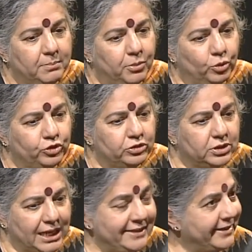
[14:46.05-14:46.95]
both
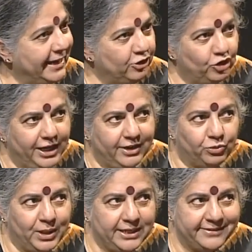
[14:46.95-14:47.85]
intellectually
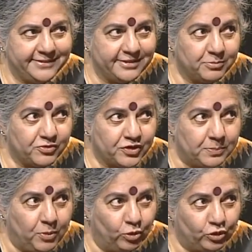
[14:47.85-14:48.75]
as well as in terms of
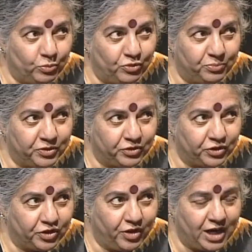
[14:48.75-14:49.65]
support to movements
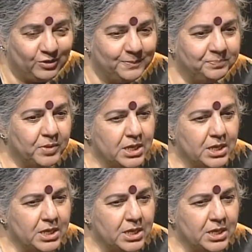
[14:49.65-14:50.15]
on the ground,